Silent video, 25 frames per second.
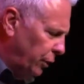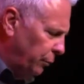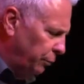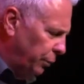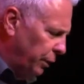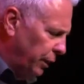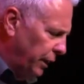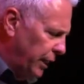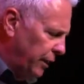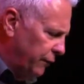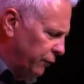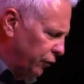
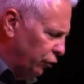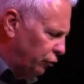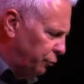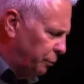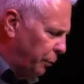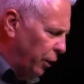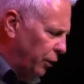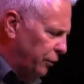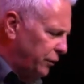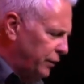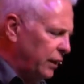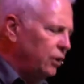believers,
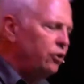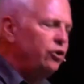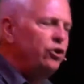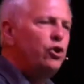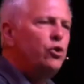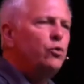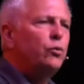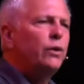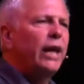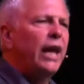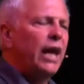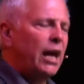birthing
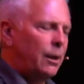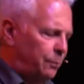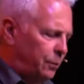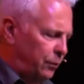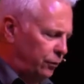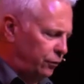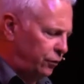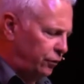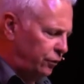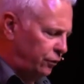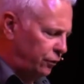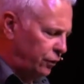new
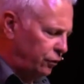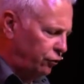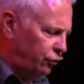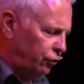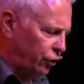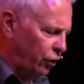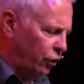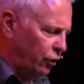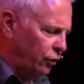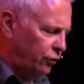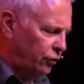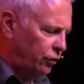campuses and
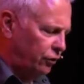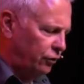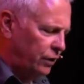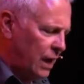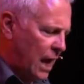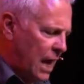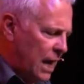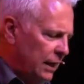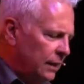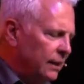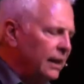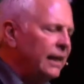churches,
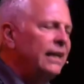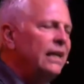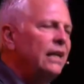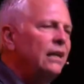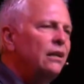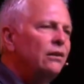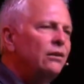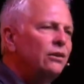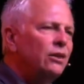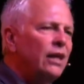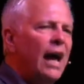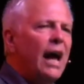
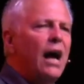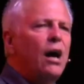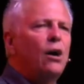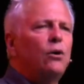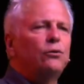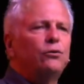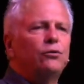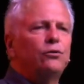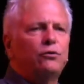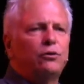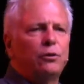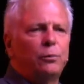leading
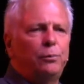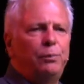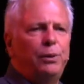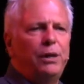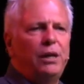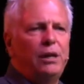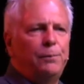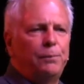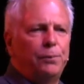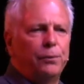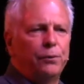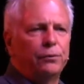thousands of
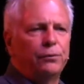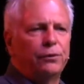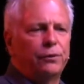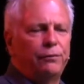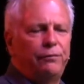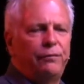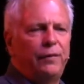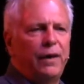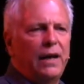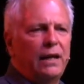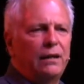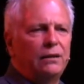people to
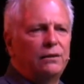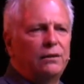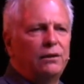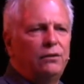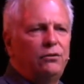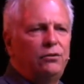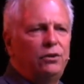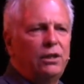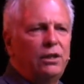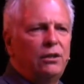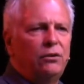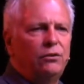faith in
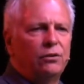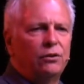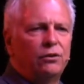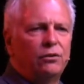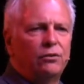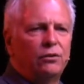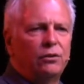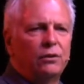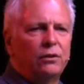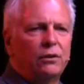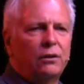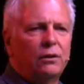Jesus.
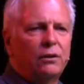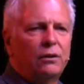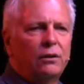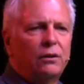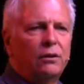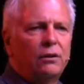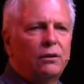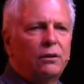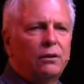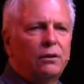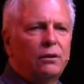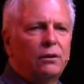
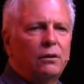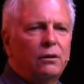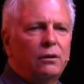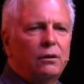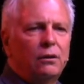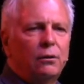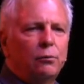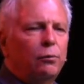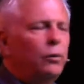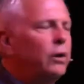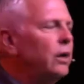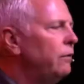
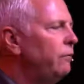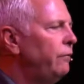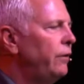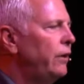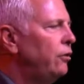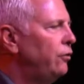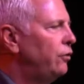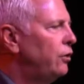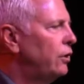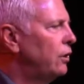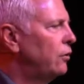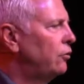We
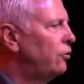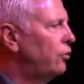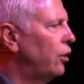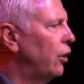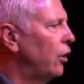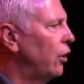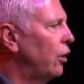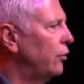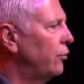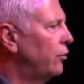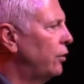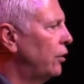envision a
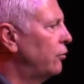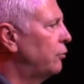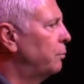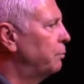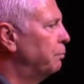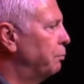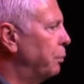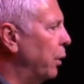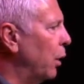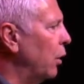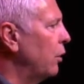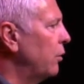church that's
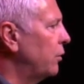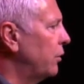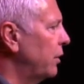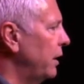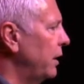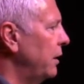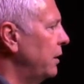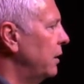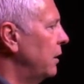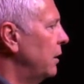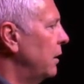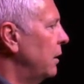
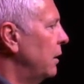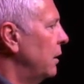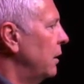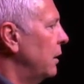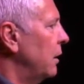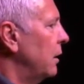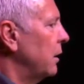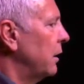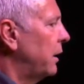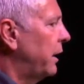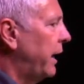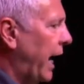birthing
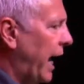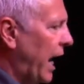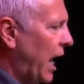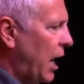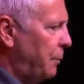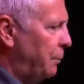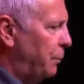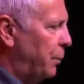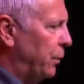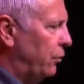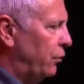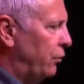
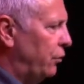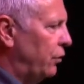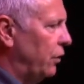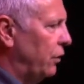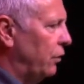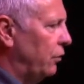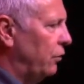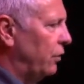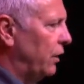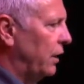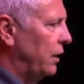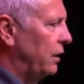
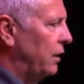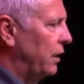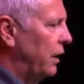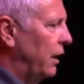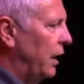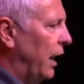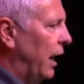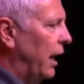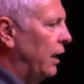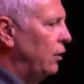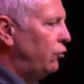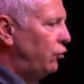campuses and,
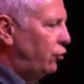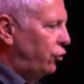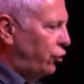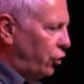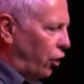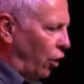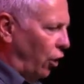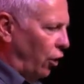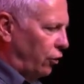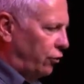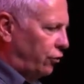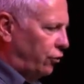and
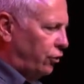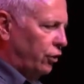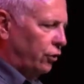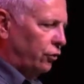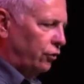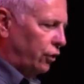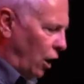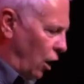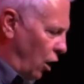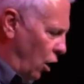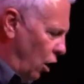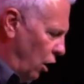
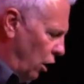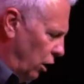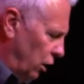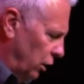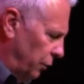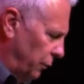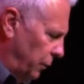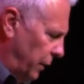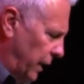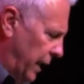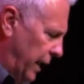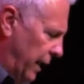churches all
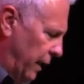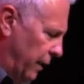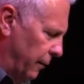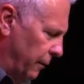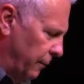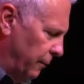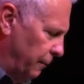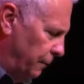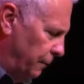around.